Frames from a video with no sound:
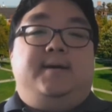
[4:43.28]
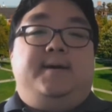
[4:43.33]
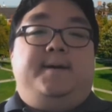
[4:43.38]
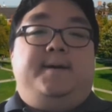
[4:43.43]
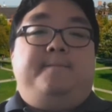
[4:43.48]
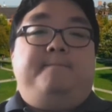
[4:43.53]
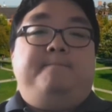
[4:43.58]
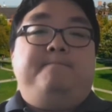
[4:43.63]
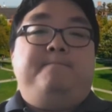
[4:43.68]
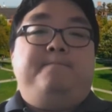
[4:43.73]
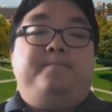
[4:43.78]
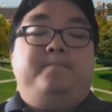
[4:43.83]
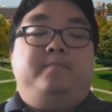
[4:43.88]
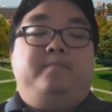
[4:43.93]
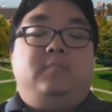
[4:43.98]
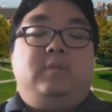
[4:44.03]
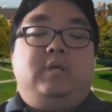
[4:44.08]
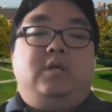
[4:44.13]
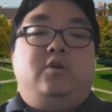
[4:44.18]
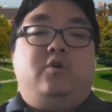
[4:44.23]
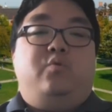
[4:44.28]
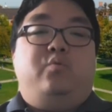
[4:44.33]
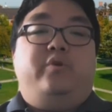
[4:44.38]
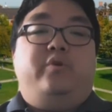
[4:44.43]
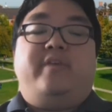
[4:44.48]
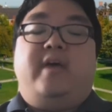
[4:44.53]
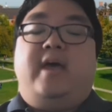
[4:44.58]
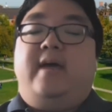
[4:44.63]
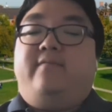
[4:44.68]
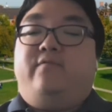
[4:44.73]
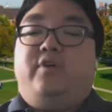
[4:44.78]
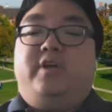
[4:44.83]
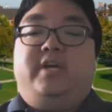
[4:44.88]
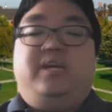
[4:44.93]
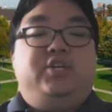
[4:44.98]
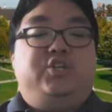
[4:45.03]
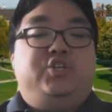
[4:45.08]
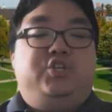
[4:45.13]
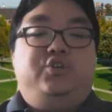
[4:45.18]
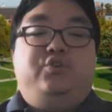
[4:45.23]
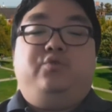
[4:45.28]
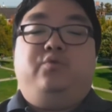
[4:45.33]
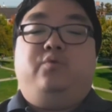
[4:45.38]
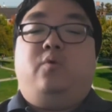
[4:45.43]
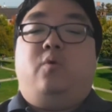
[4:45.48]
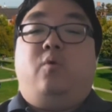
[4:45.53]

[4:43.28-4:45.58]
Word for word: um, you know, with every issue